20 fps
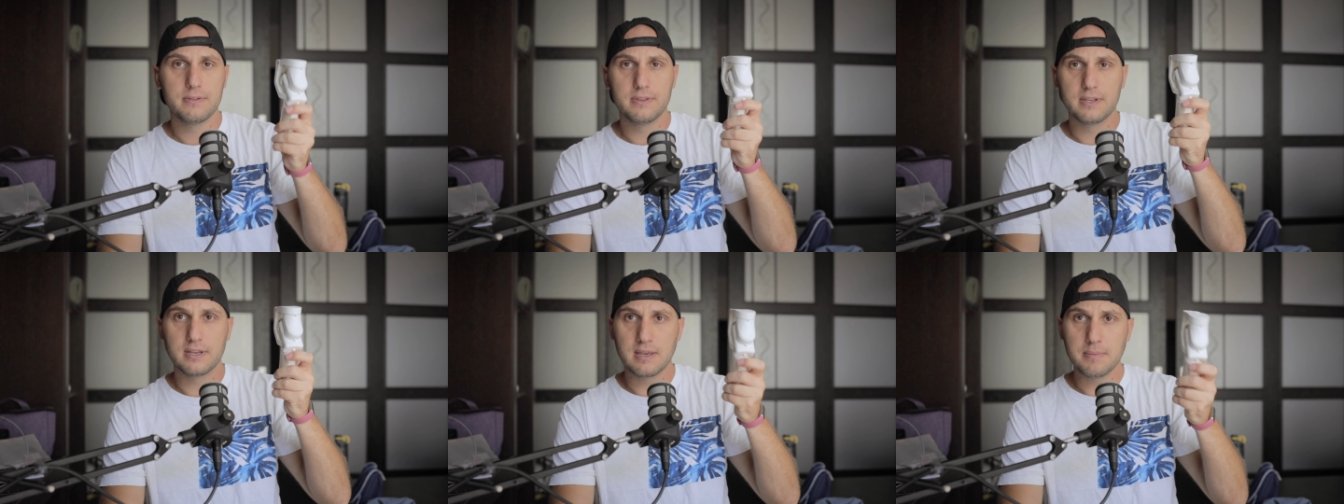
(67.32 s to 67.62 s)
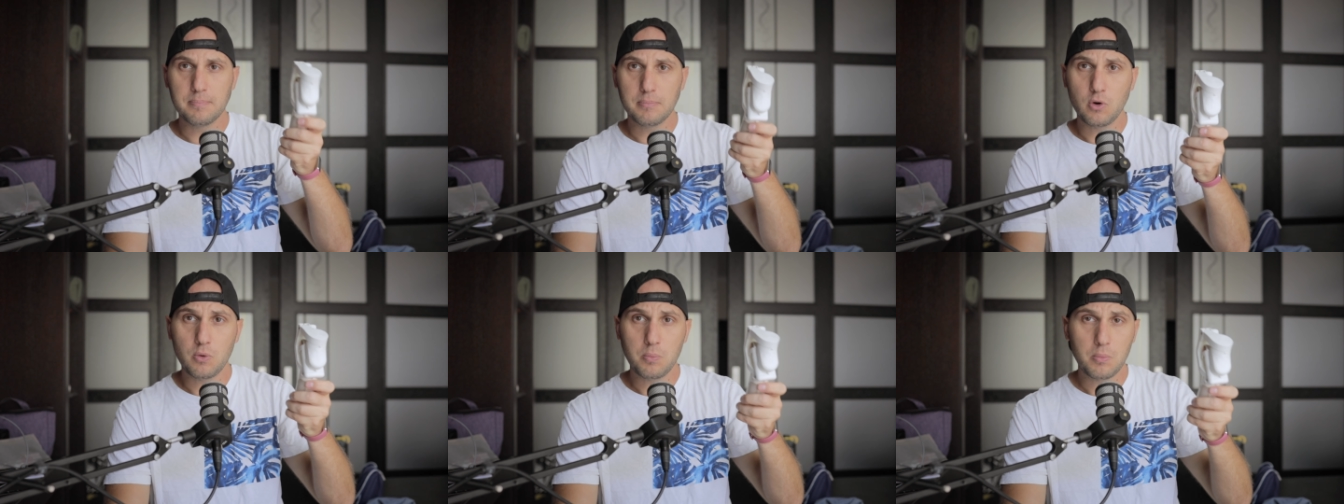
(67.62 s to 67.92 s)
the
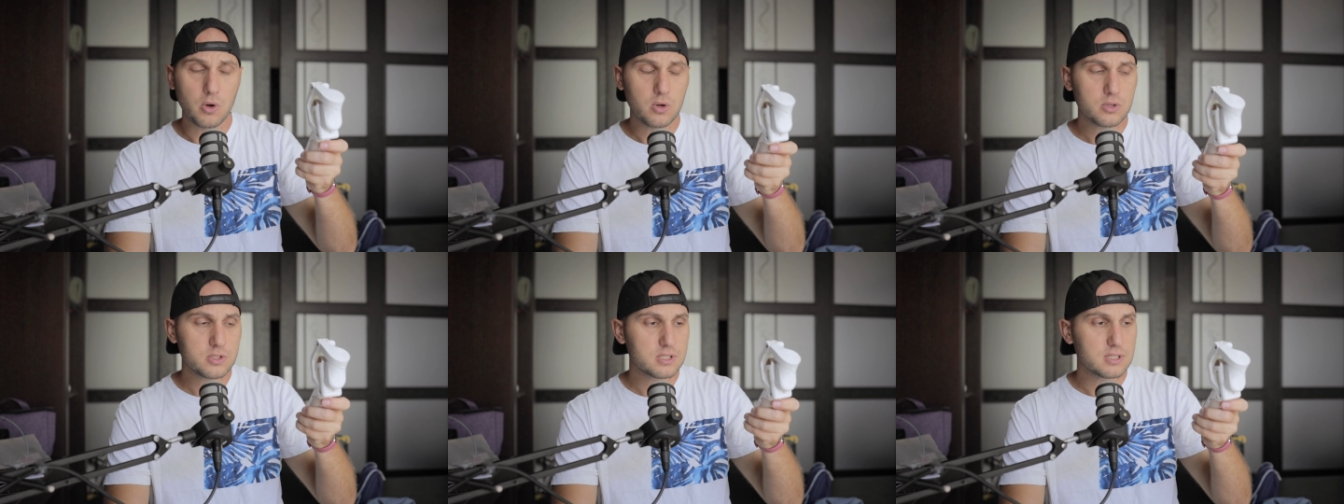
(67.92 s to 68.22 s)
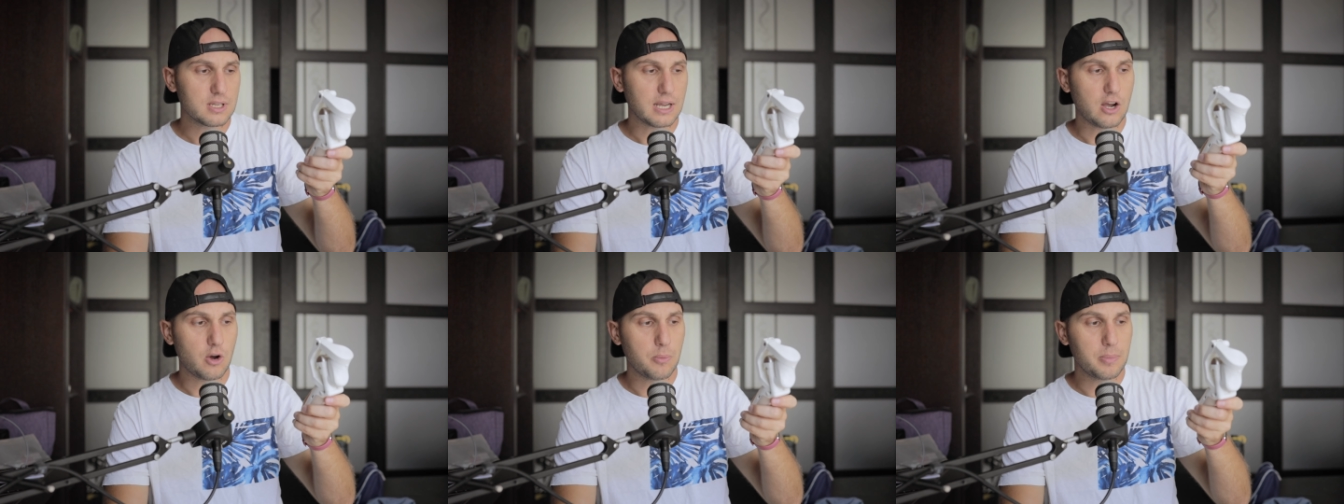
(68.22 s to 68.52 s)
gimbal
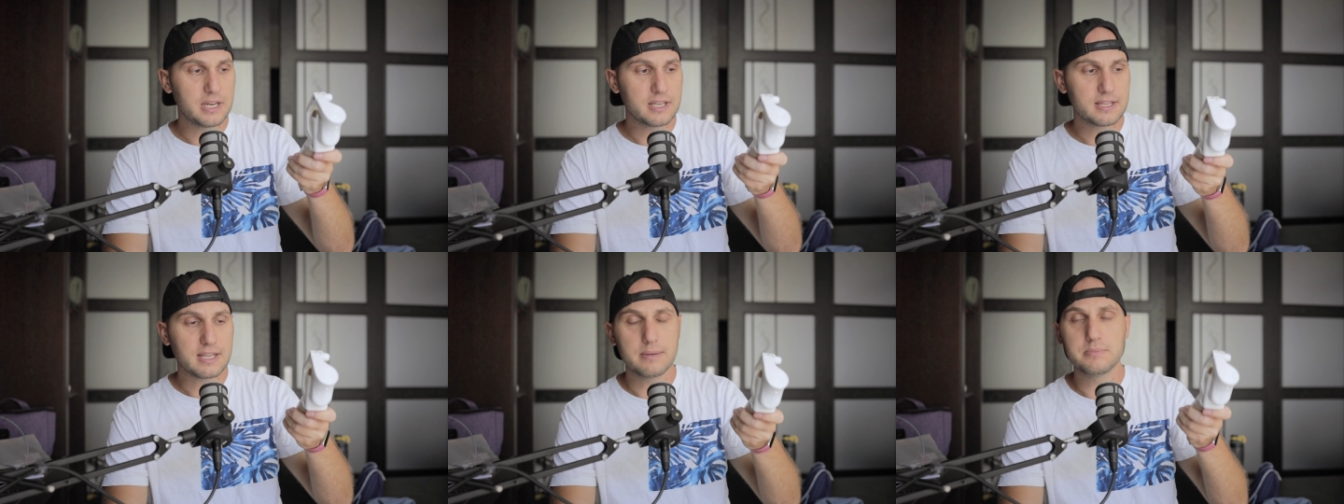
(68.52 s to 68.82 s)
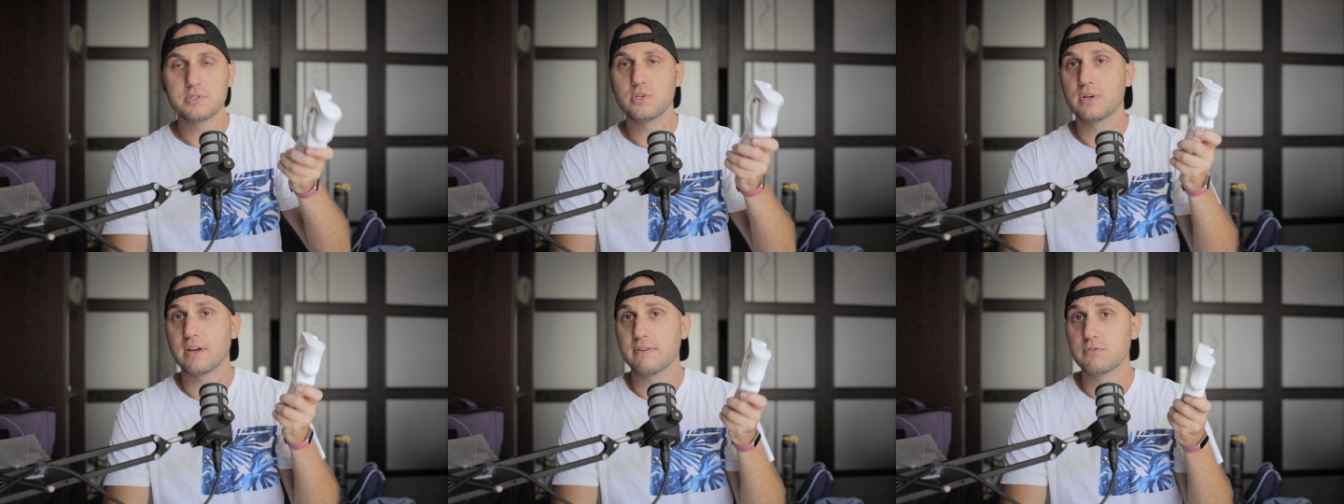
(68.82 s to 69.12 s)
modes, how many
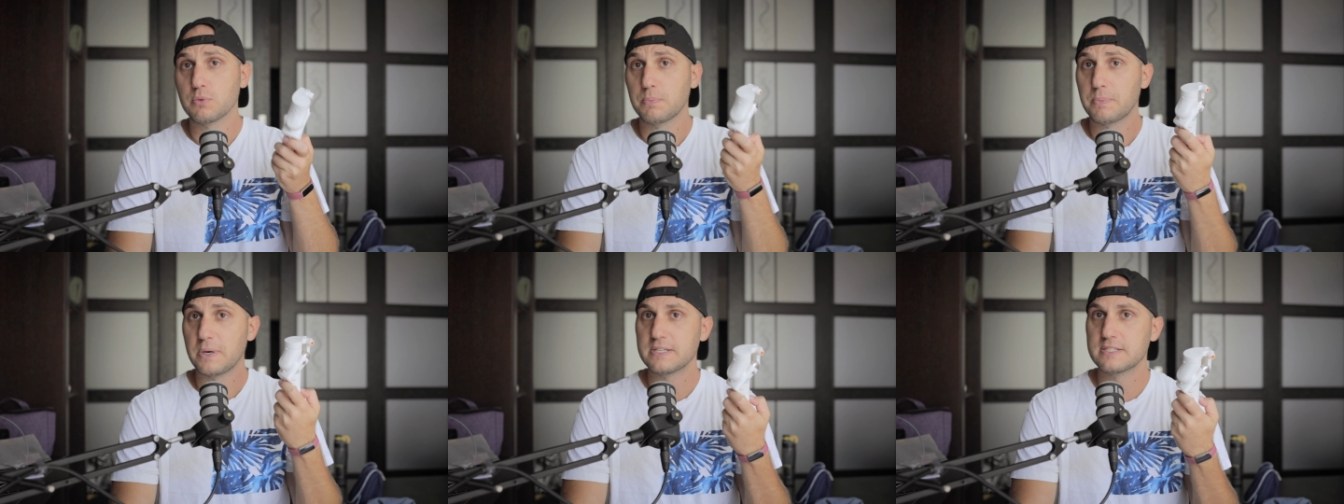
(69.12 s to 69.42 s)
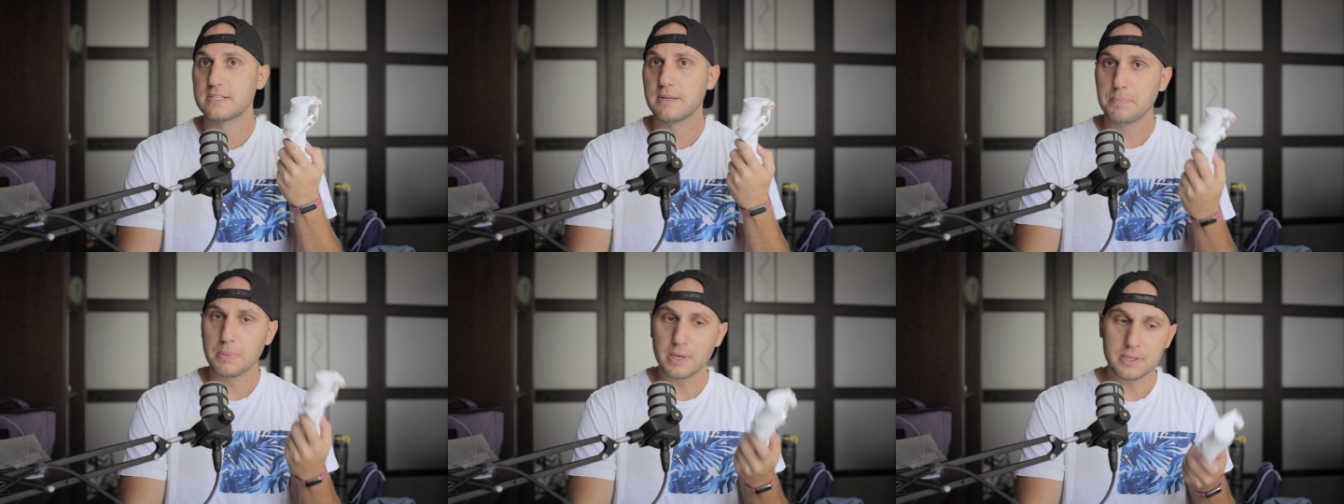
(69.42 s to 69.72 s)
times you have to
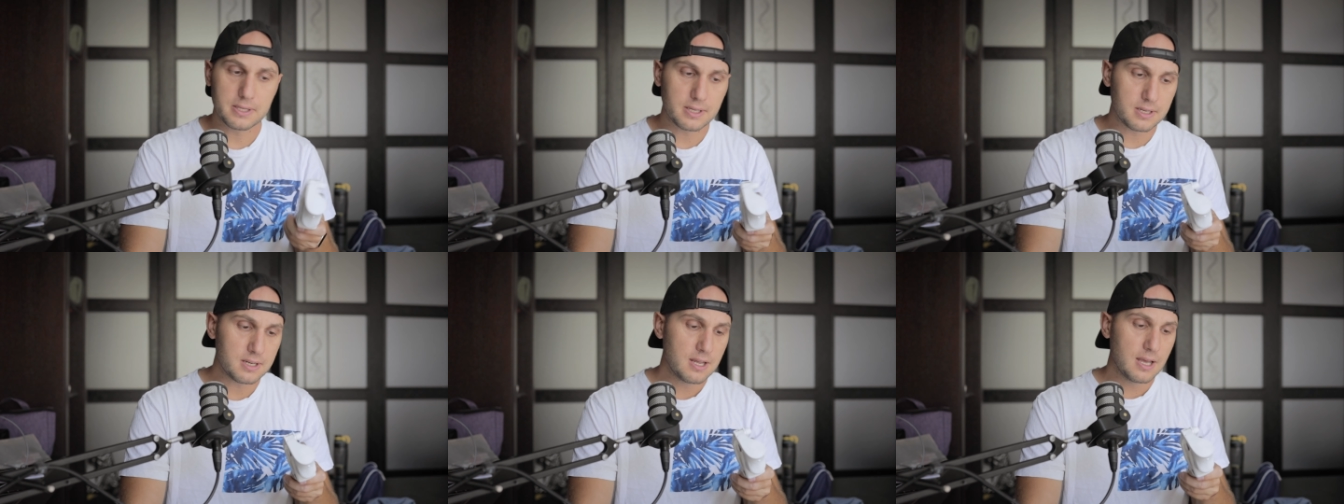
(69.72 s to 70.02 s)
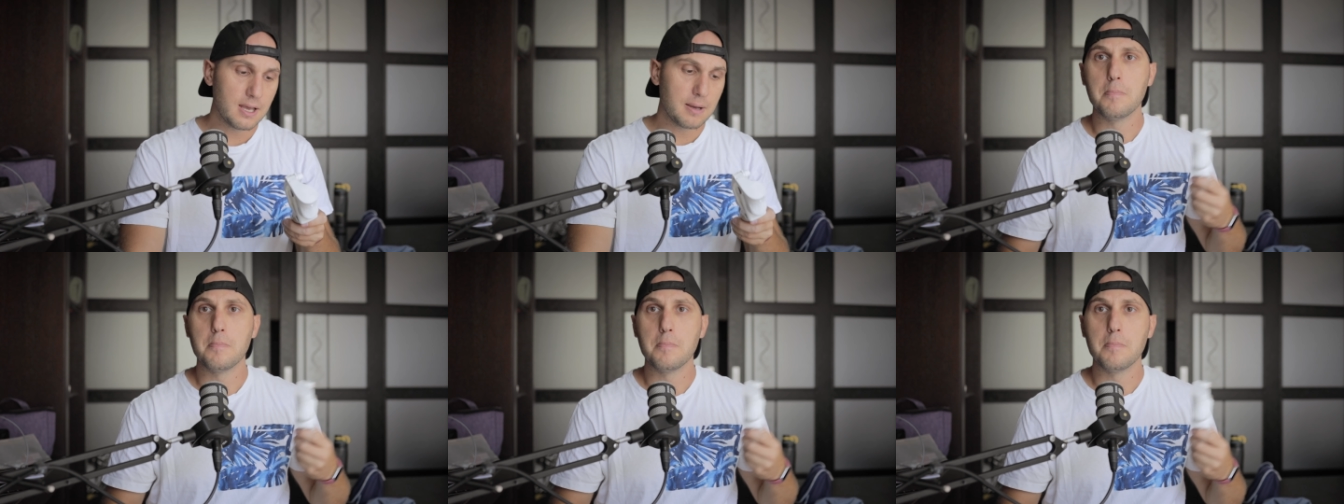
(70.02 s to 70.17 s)
press the button,